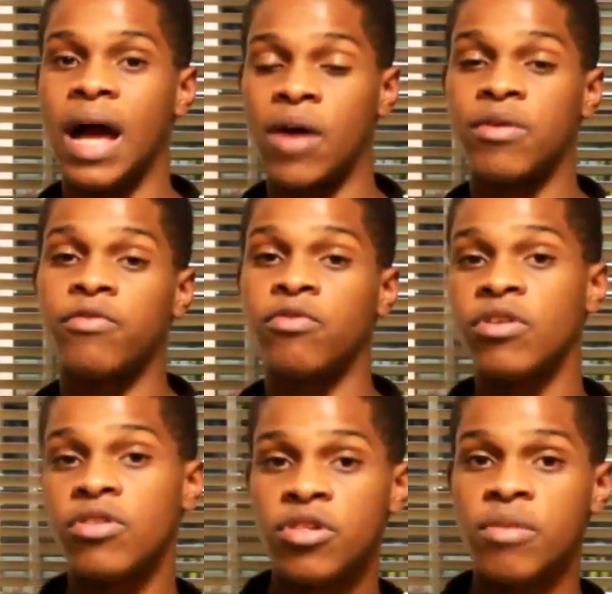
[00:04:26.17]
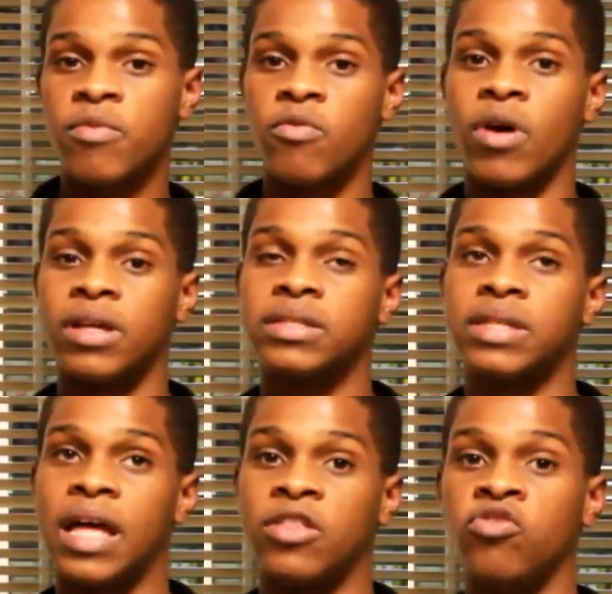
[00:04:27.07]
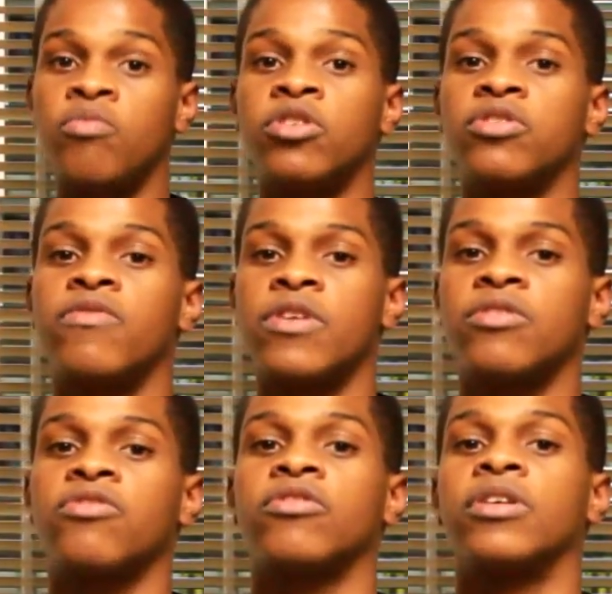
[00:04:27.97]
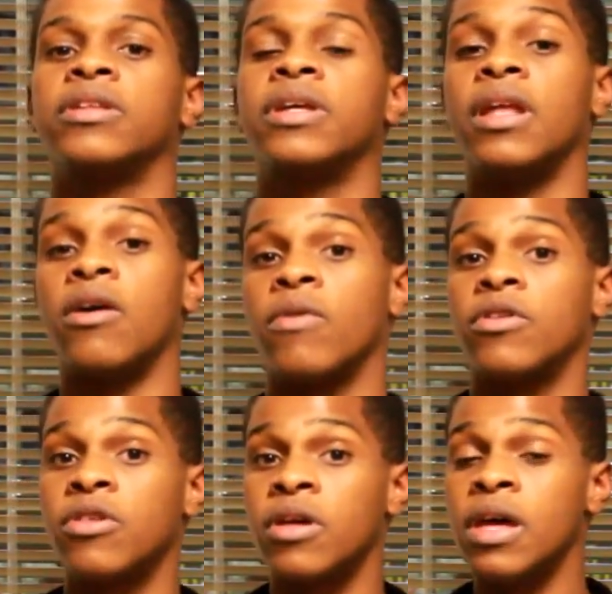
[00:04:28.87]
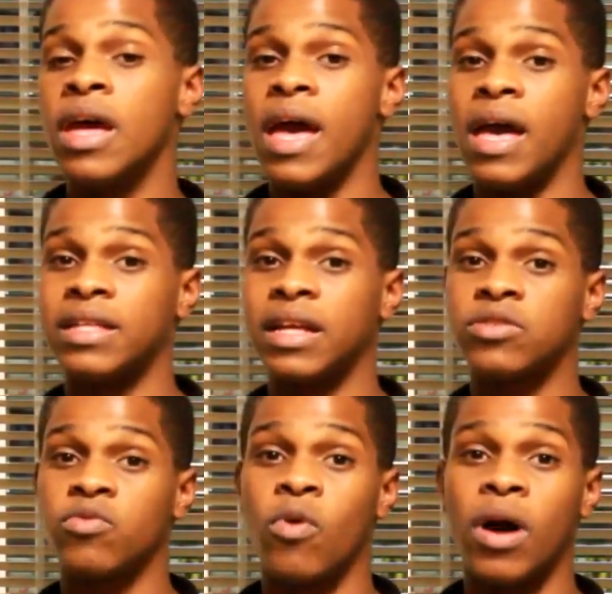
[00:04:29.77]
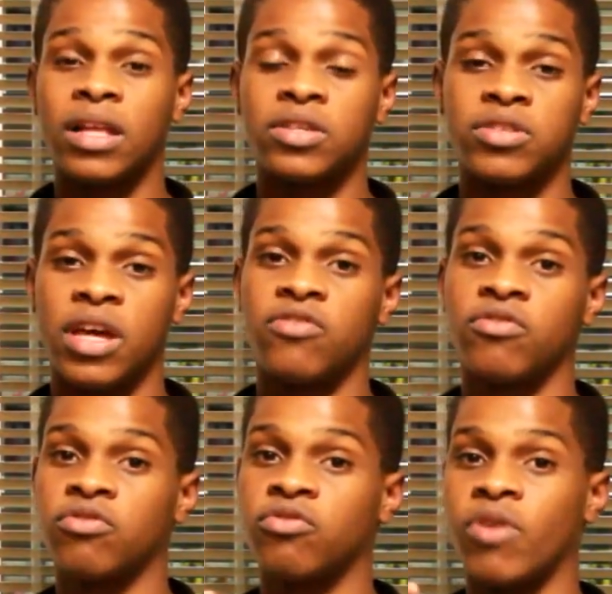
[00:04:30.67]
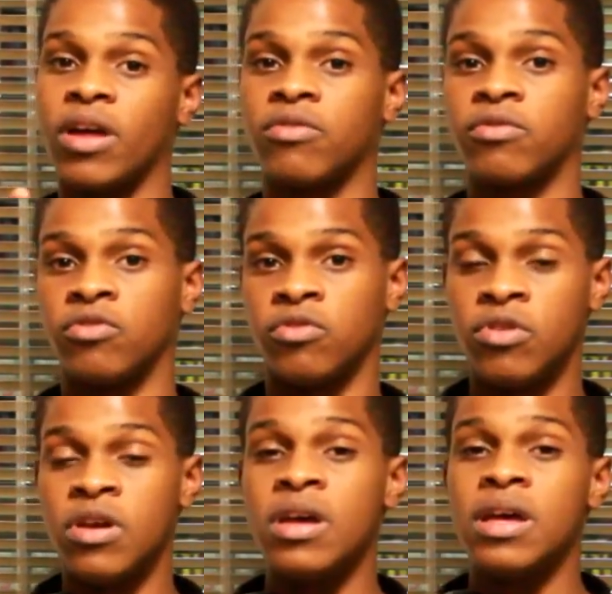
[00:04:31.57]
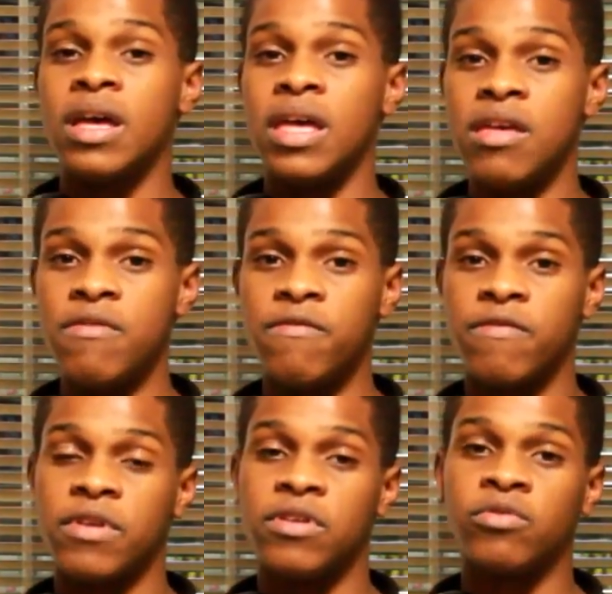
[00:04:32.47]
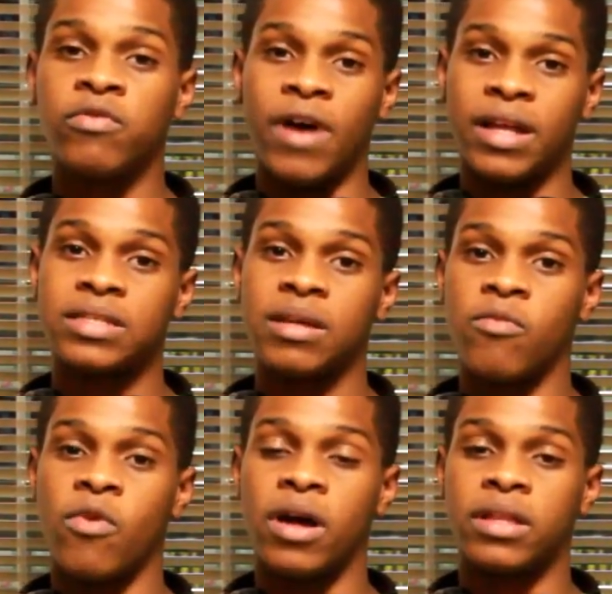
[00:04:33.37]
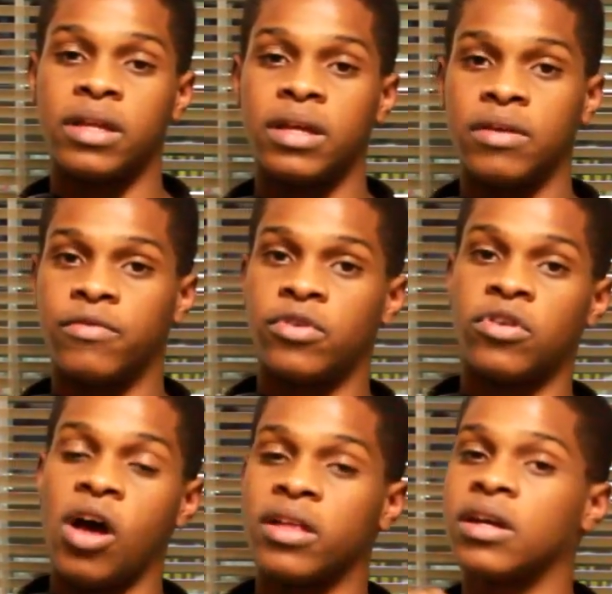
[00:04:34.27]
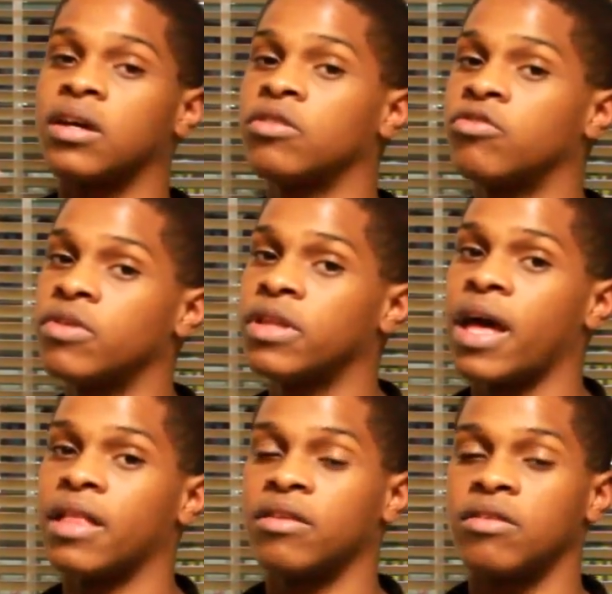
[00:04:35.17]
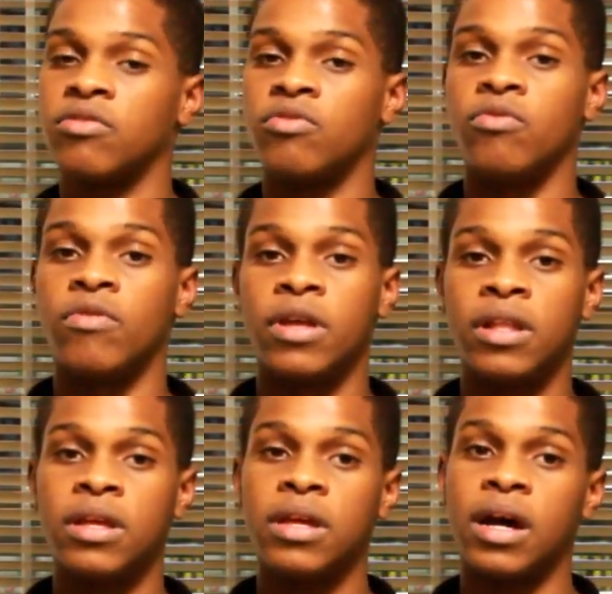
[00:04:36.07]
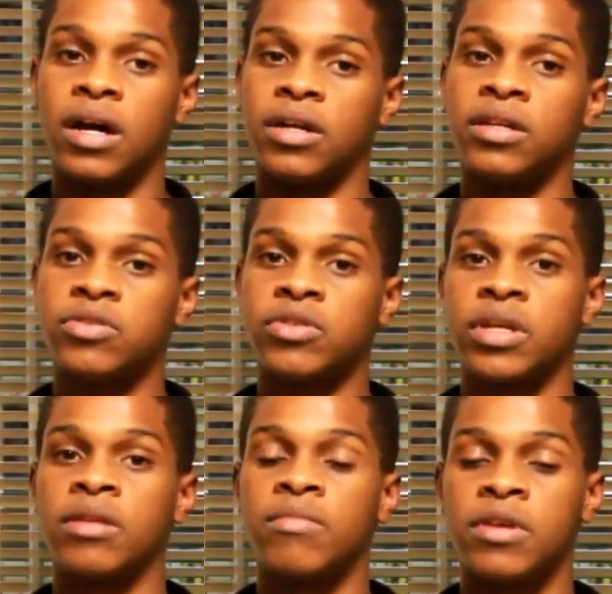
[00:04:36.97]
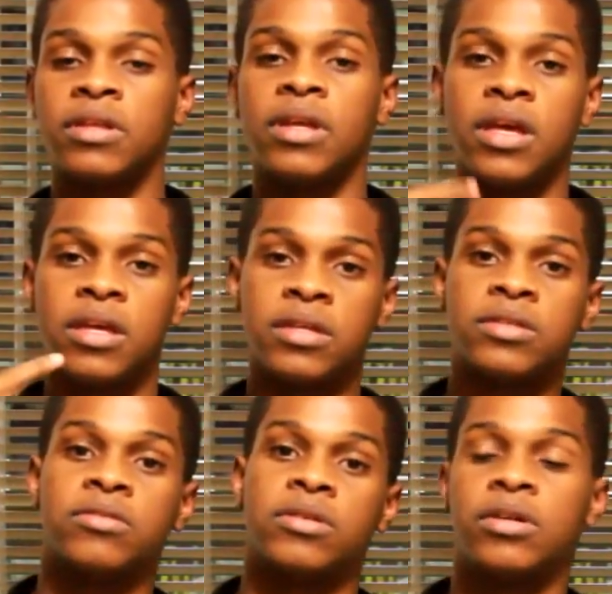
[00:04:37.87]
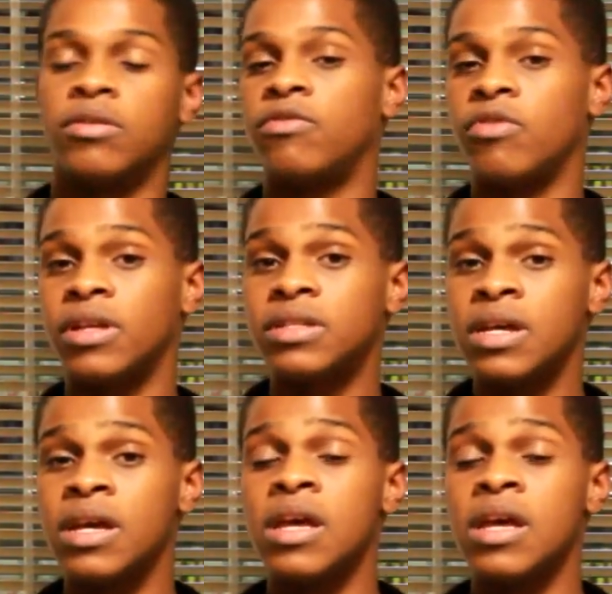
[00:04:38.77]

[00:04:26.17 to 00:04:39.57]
our friendship was a new motivation to learn the language, and that's what I suggest you try to do. If you find someone from other country that you really are interested in being his or her friend,